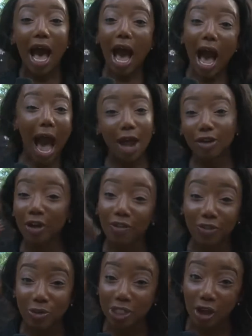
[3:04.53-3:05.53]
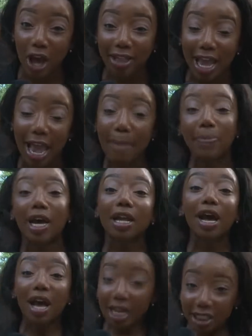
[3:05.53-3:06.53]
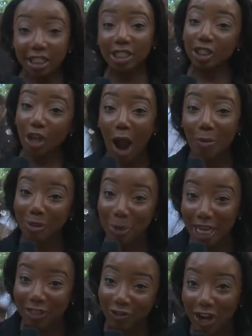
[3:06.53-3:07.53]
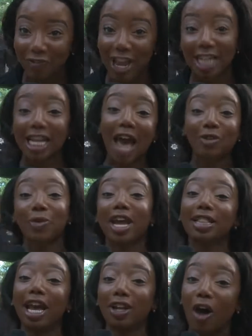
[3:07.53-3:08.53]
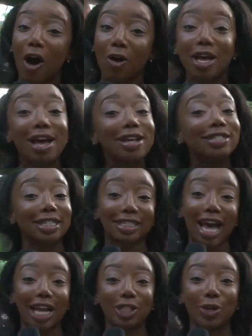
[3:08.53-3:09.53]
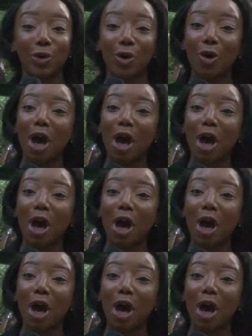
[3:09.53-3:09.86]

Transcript: I don't know if you saw that, but a sister's heart was pacing very fast. I haven't ran that long since high school.